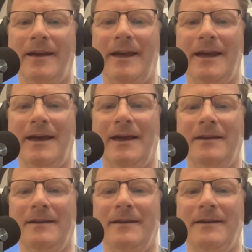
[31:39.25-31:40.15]

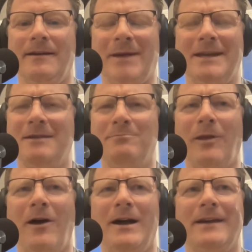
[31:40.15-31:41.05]
And I did a
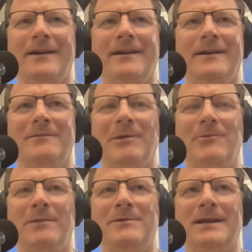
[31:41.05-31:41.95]
blog on my
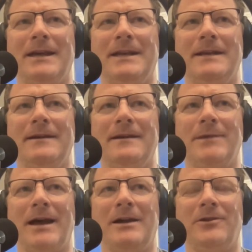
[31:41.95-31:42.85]
website,
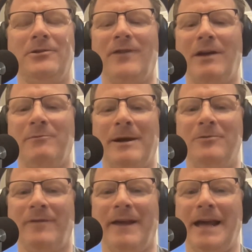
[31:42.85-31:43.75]
Conquering Your
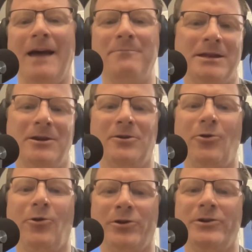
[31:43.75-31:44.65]
Fibromyalgia, like I'm in your
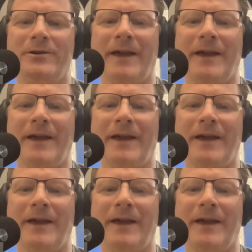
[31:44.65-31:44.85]
corner.